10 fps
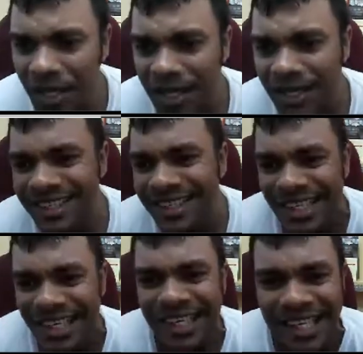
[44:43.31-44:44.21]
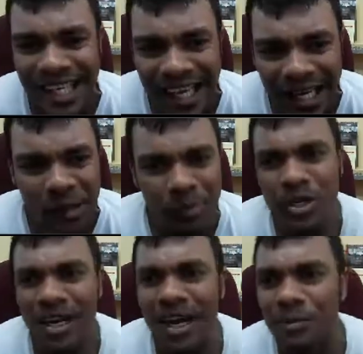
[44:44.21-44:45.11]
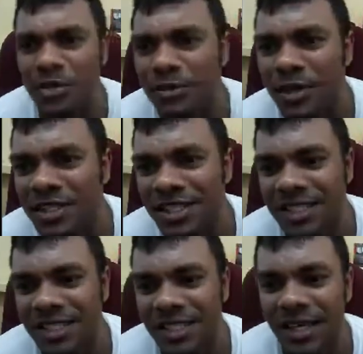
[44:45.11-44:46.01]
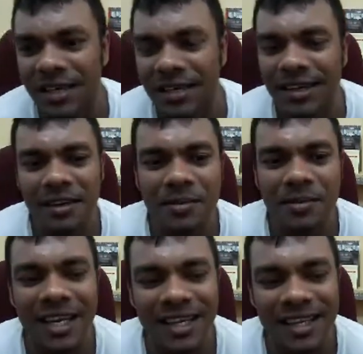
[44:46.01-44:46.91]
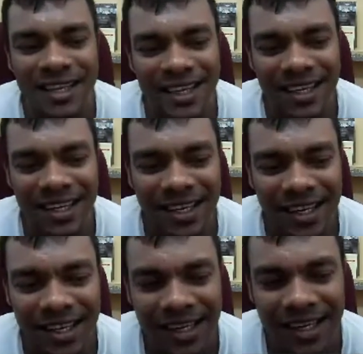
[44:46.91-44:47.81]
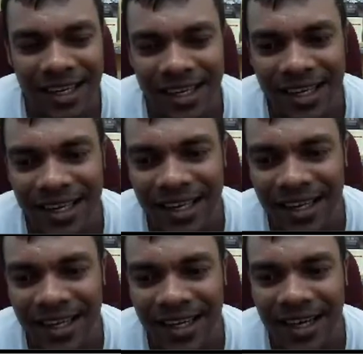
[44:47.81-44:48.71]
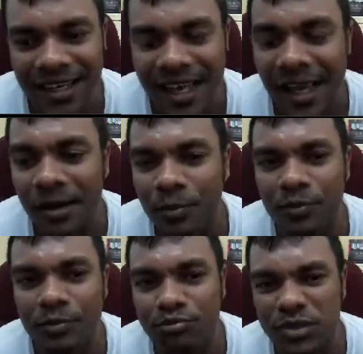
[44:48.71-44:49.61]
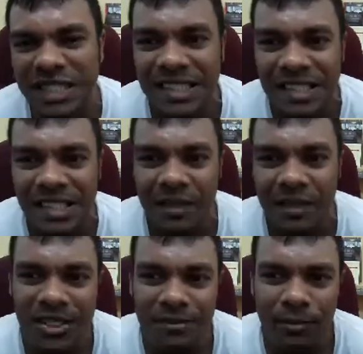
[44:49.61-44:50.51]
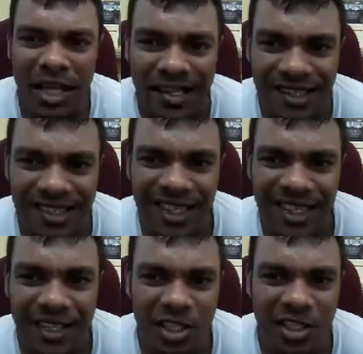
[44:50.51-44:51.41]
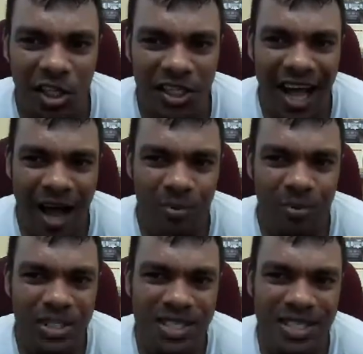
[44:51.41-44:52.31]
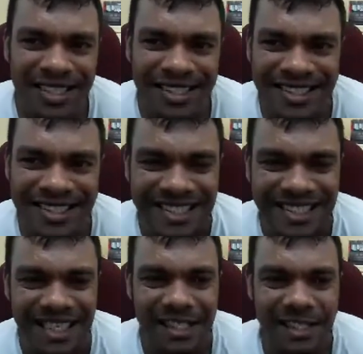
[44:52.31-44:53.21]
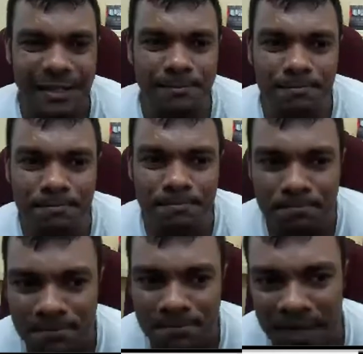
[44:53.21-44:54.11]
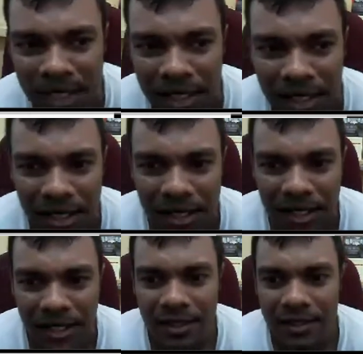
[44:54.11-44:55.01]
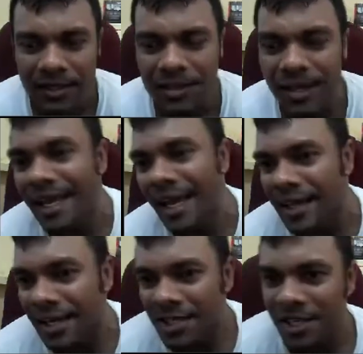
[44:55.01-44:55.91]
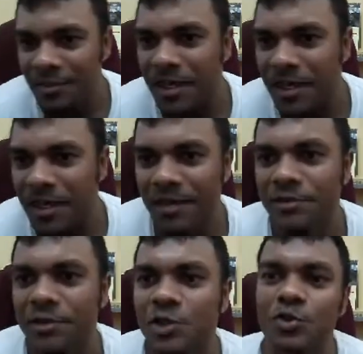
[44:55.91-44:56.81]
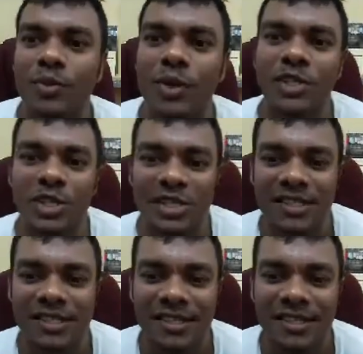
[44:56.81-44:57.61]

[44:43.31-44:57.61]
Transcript: I think a tag cloud would be a great addition to the group. I, I wish I can tell Mark Zuckerberg, please add these things into your Facebook group design. I think they'll make the groups much, much easier to use.